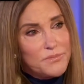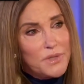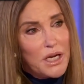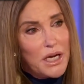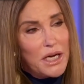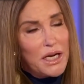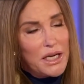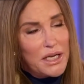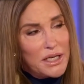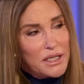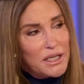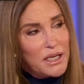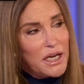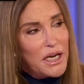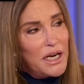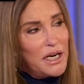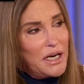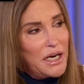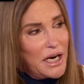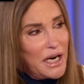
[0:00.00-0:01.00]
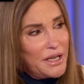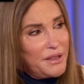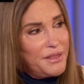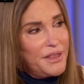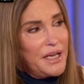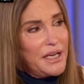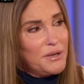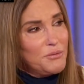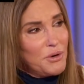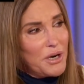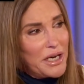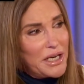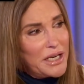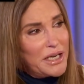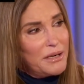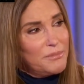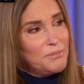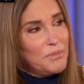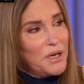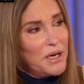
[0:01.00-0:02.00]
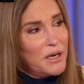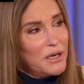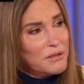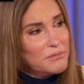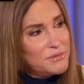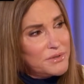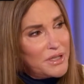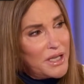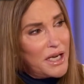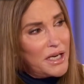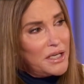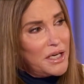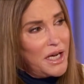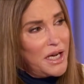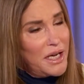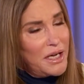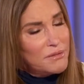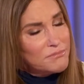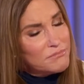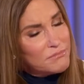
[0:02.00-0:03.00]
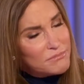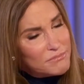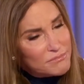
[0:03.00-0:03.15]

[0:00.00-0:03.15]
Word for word: Yeah, and and I think when I get up there that day,